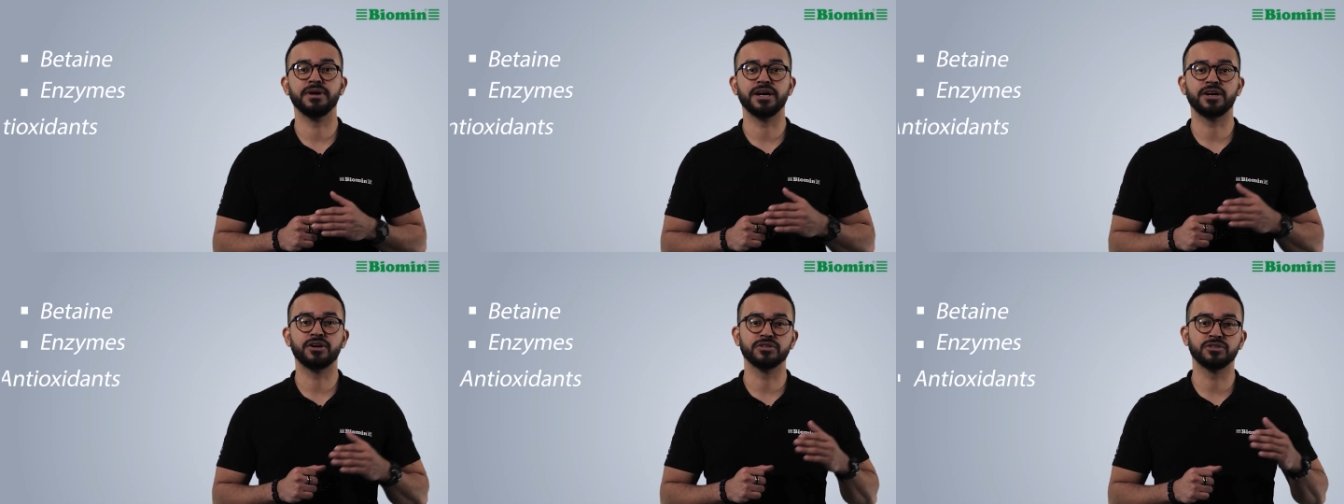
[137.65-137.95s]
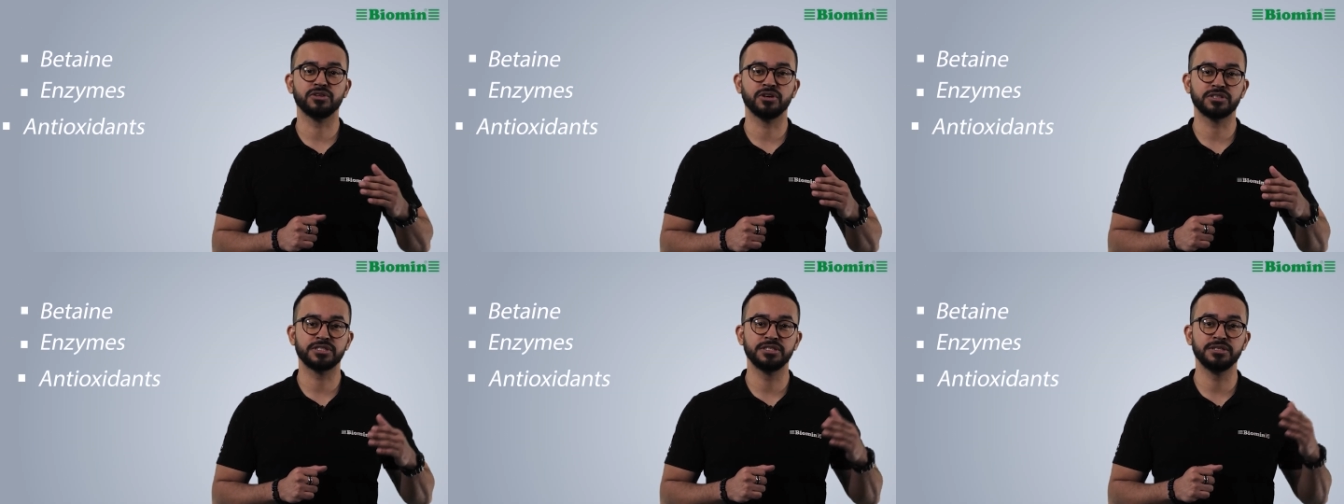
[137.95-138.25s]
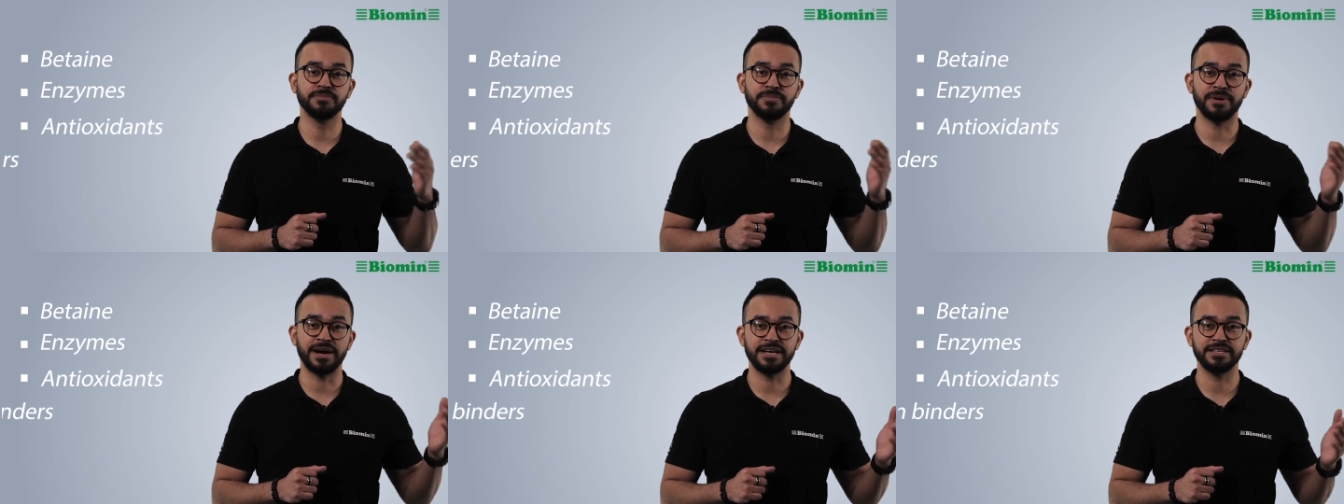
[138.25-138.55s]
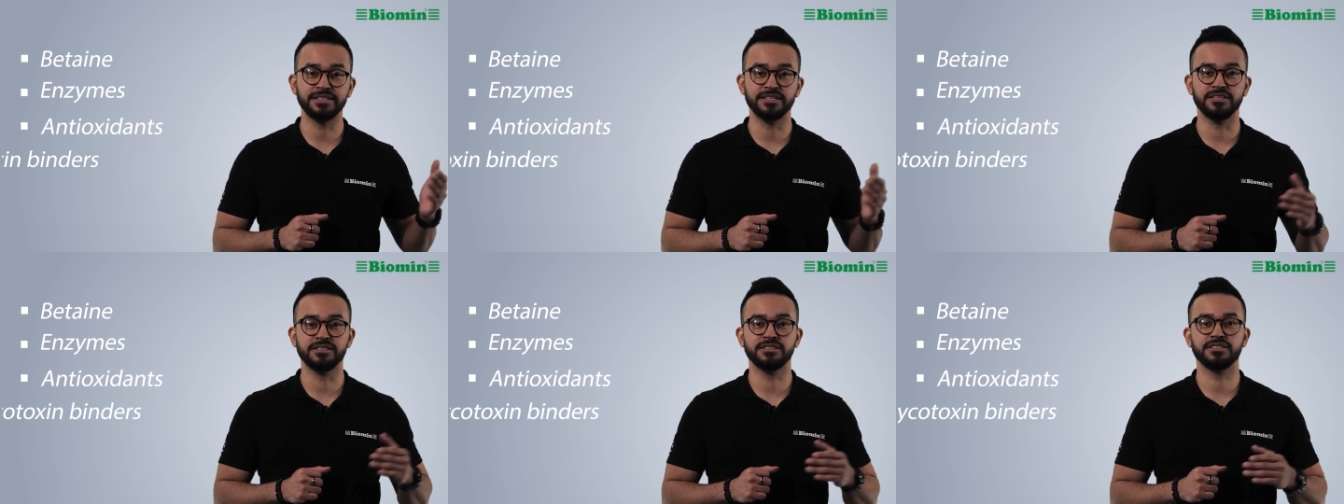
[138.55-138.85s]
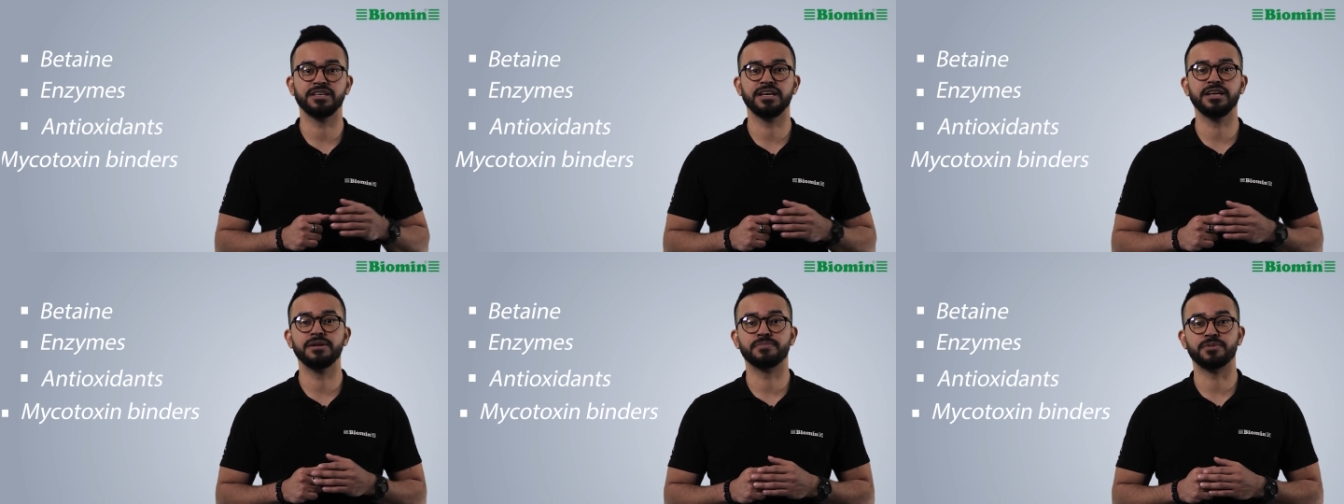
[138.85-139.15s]
mycotoxin
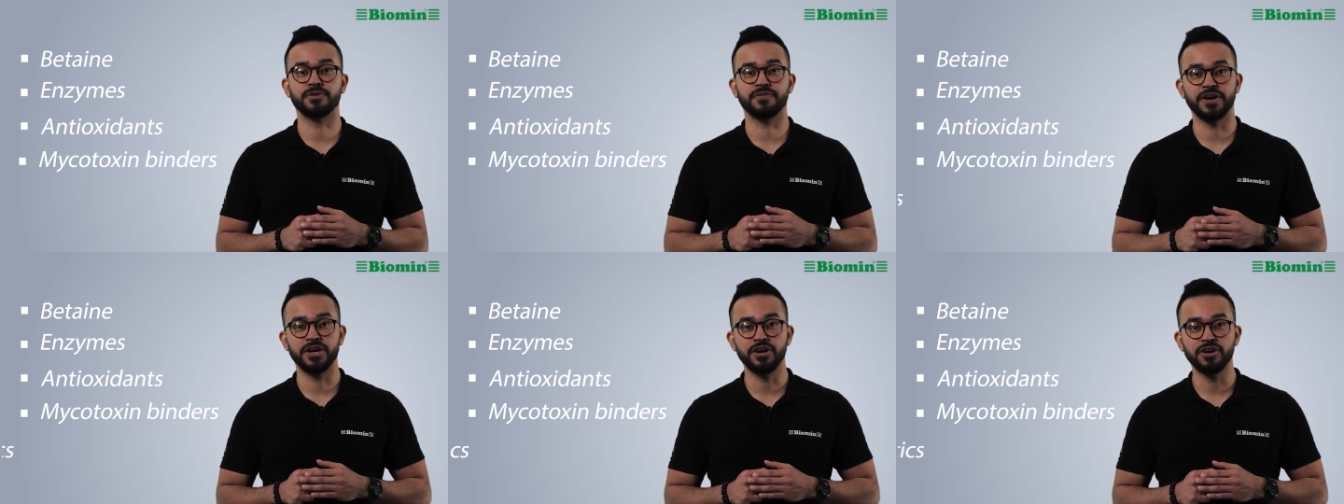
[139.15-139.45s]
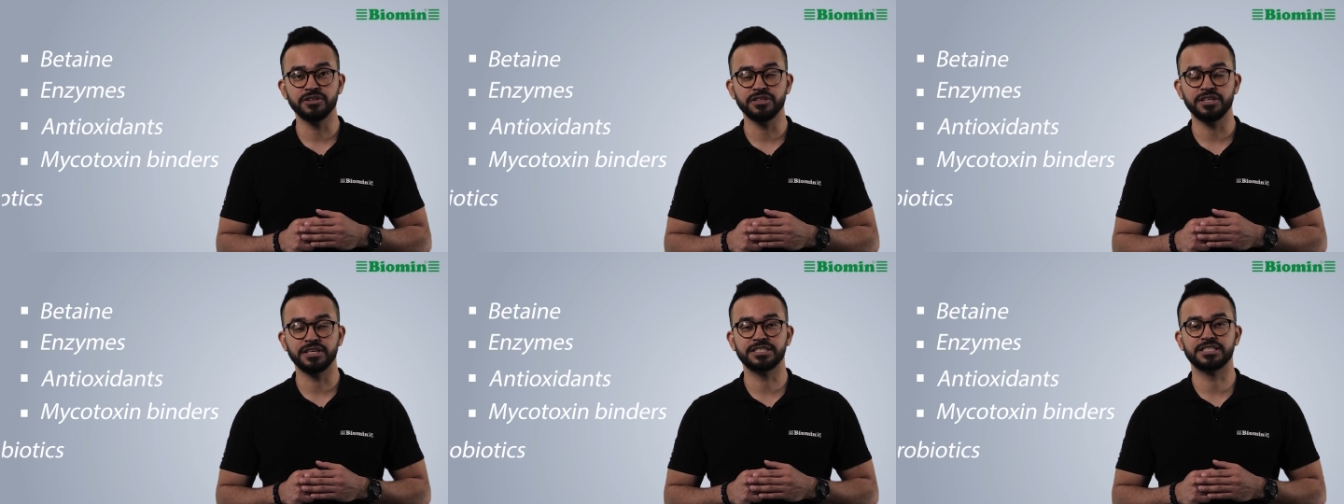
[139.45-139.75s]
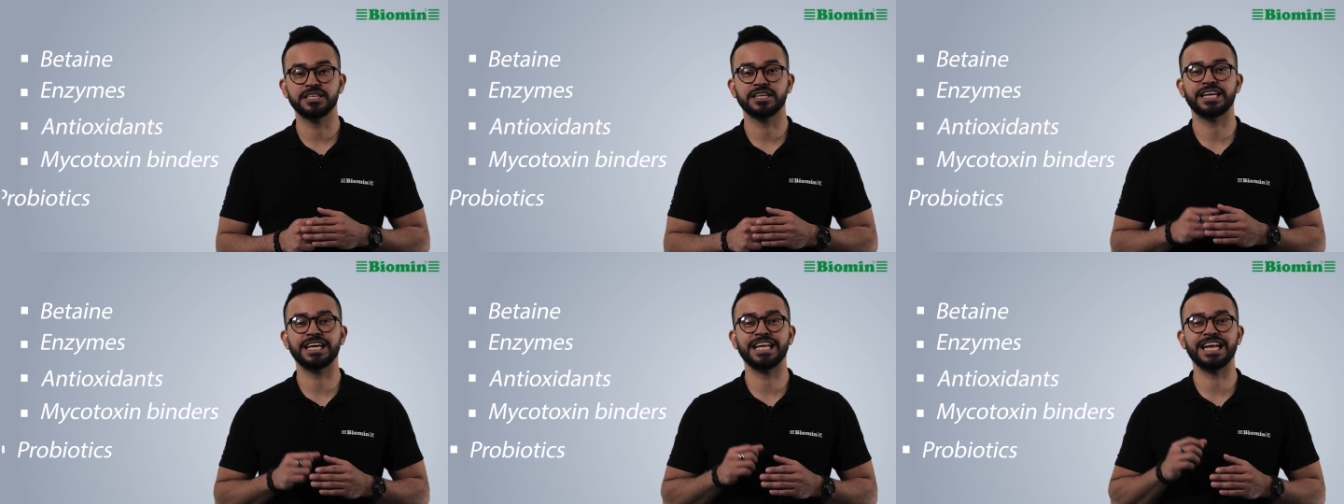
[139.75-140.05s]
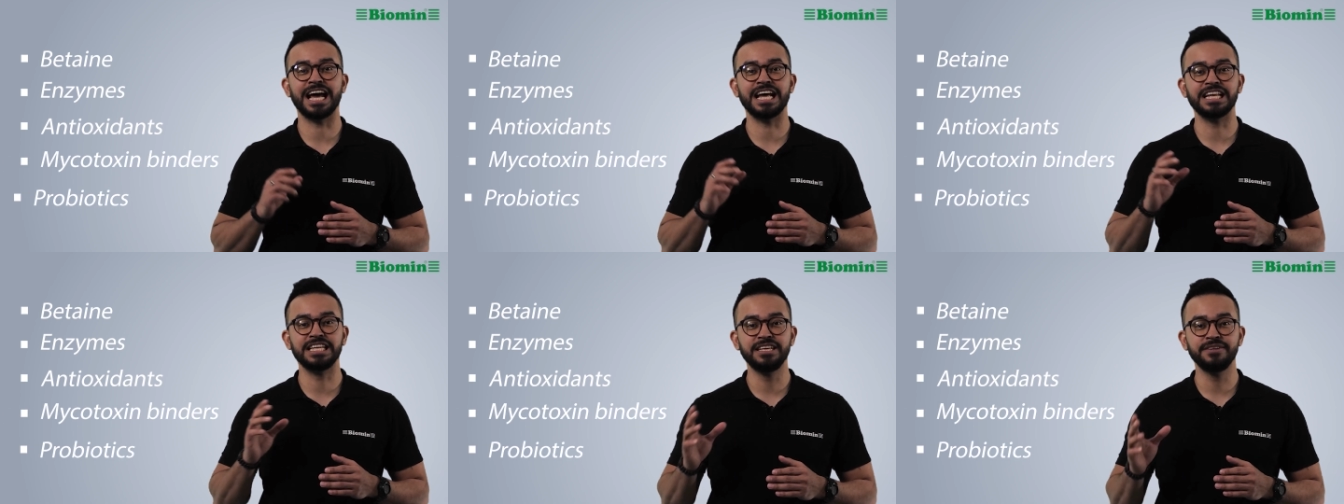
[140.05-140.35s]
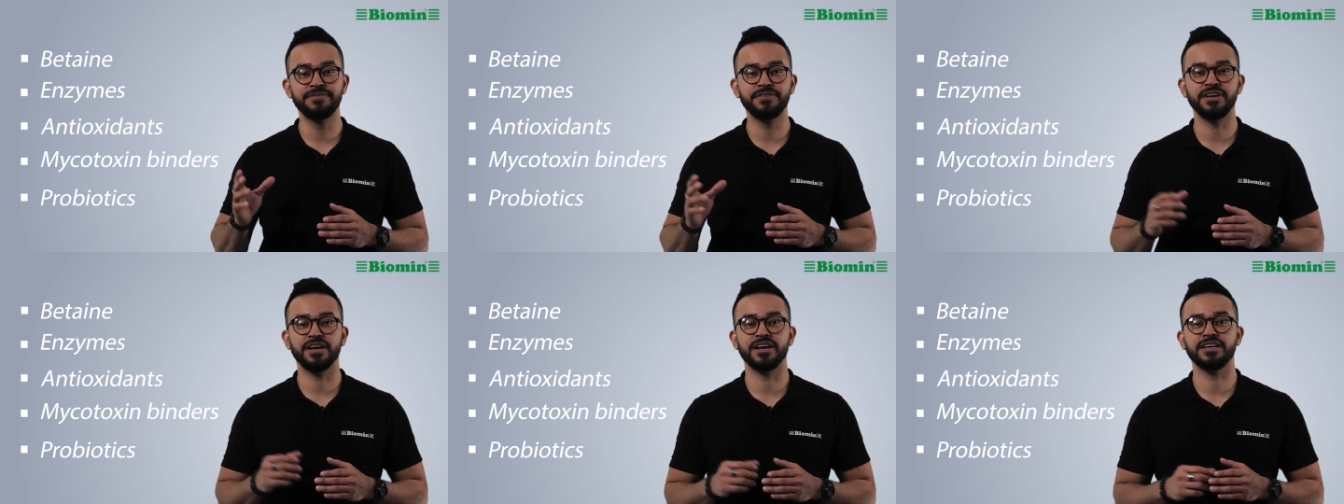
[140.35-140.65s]
binders, and probiotics can
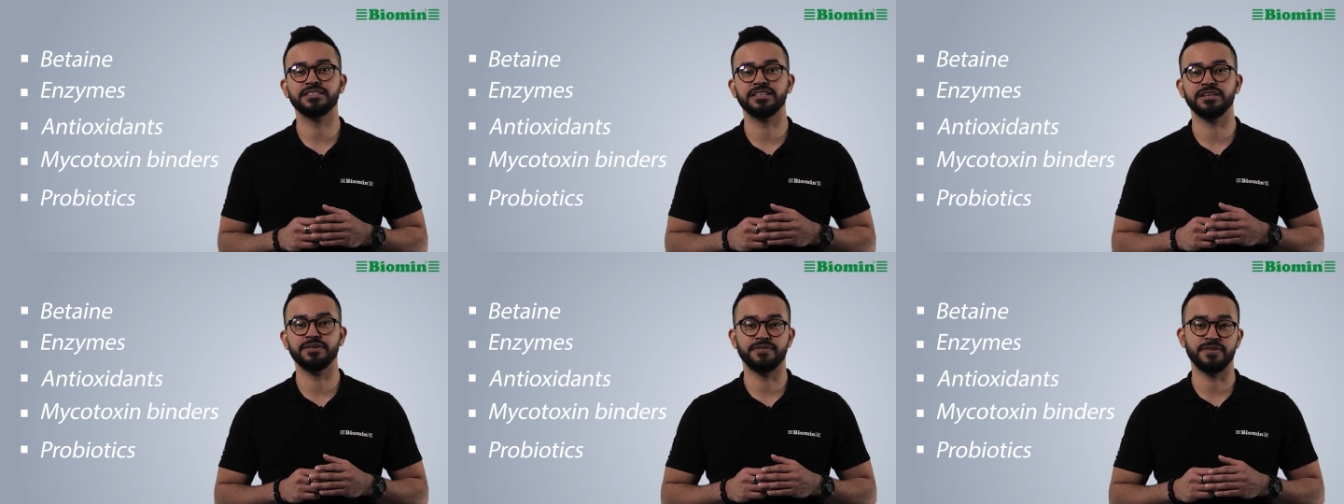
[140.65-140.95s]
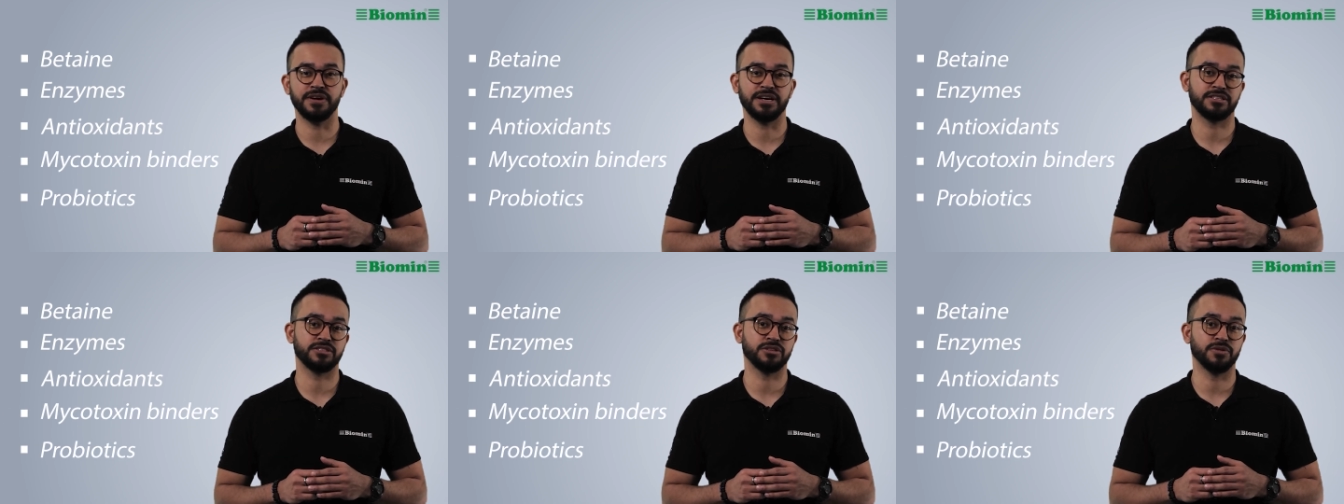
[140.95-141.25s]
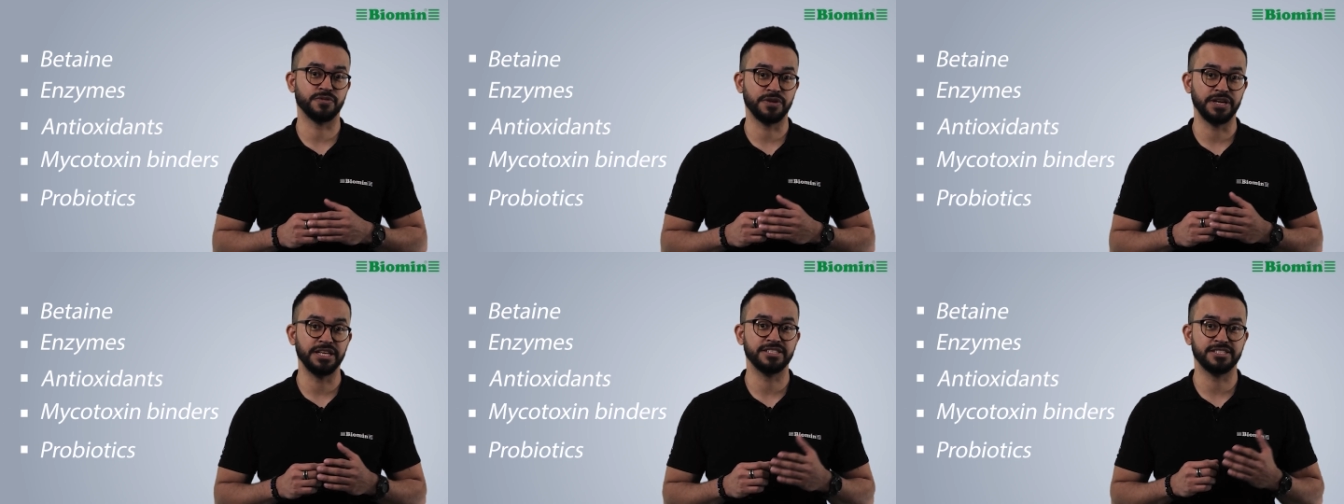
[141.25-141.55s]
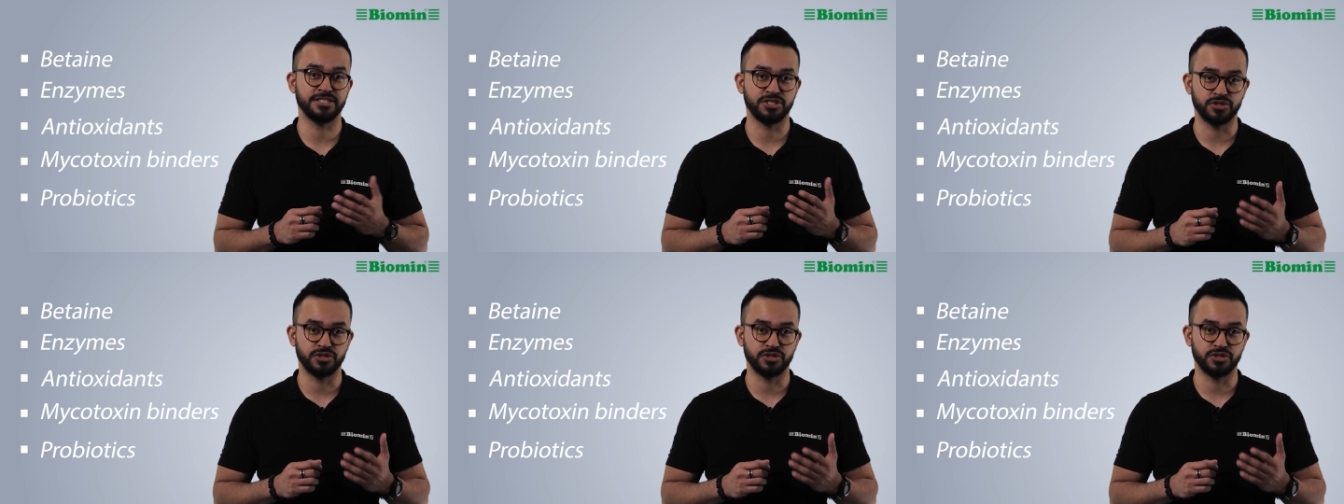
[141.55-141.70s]
alleviate effects of heat